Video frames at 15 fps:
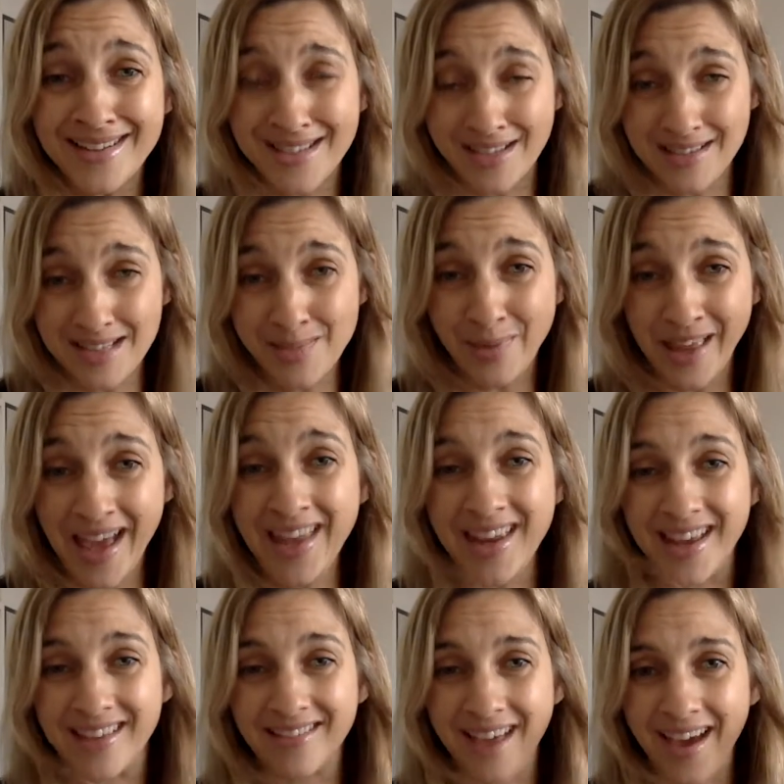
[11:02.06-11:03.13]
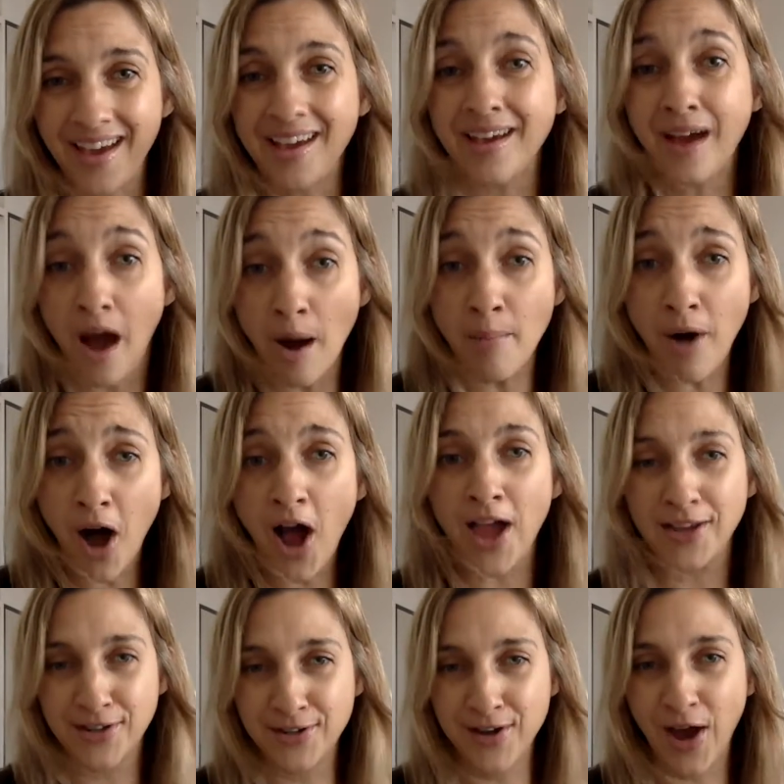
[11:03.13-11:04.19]
on this planet. Like, come
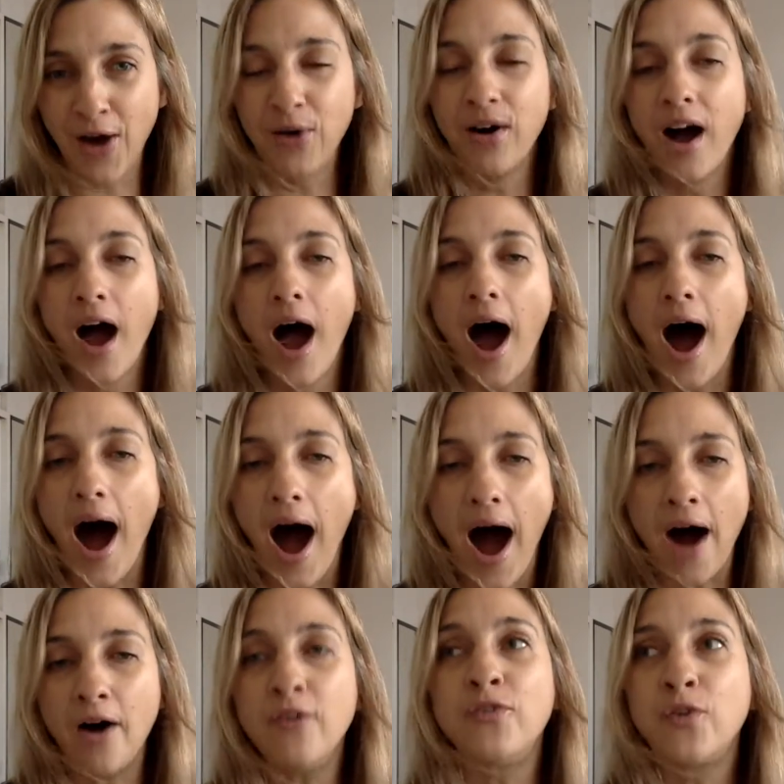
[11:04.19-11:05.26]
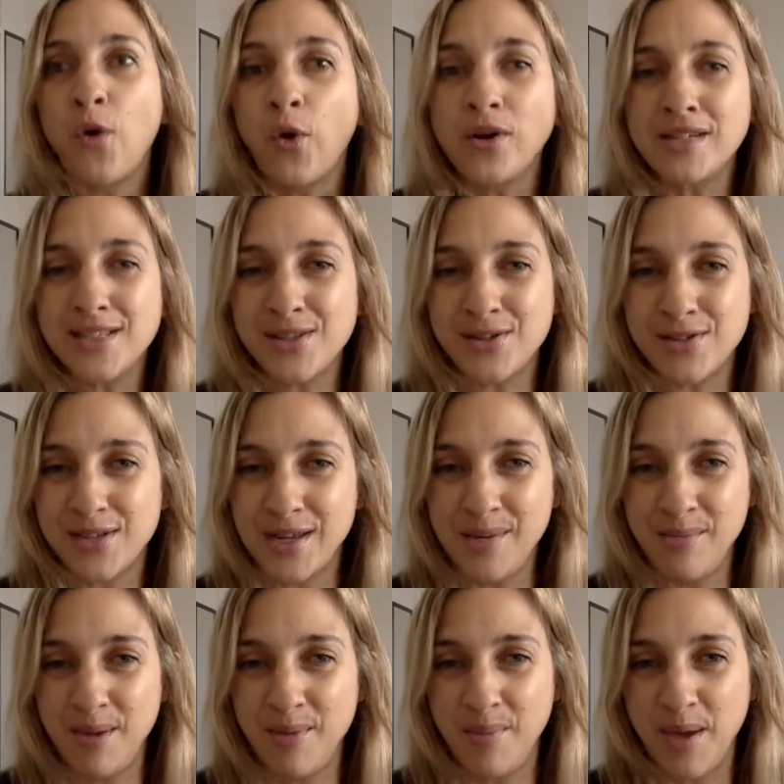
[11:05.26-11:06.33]
on, Of course there's going to
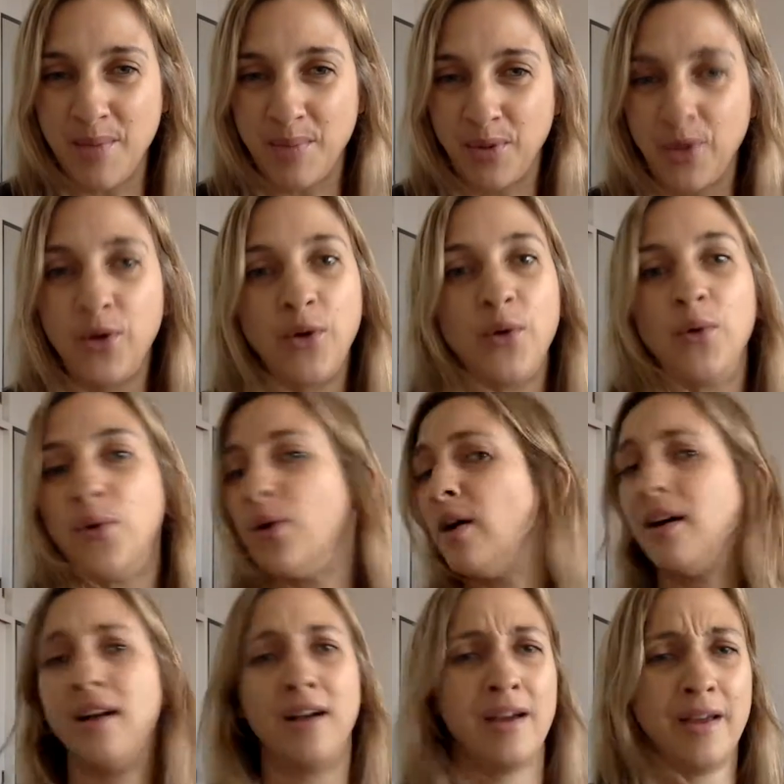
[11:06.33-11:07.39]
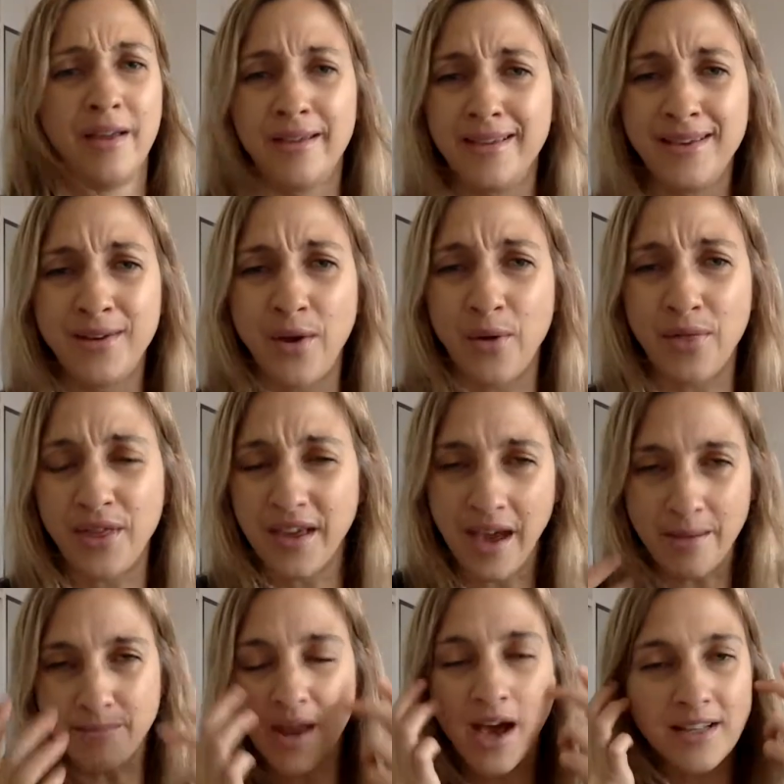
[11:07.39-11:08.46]
be people who, think
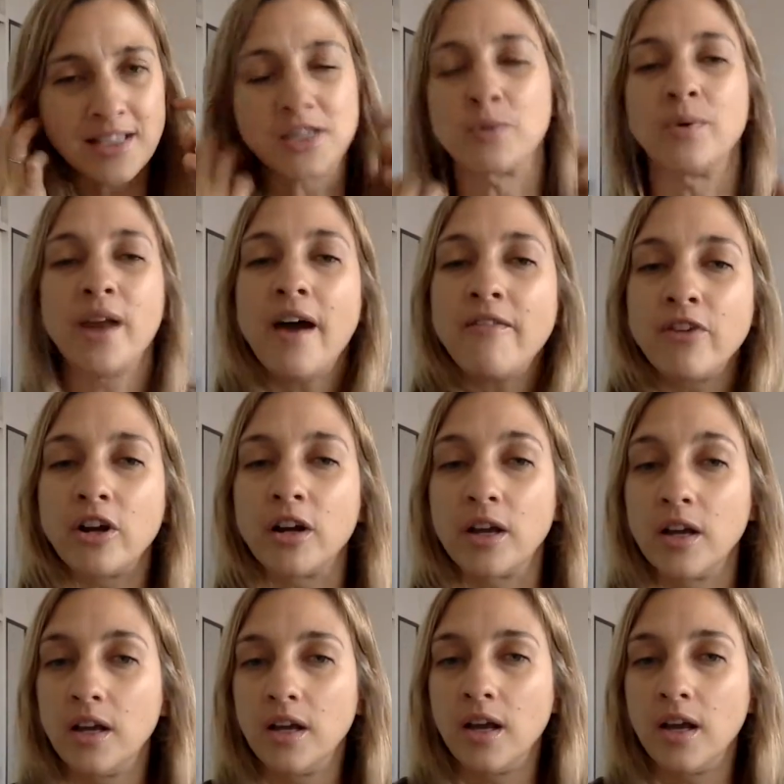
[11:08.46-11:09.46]
I'm nuts or whatever.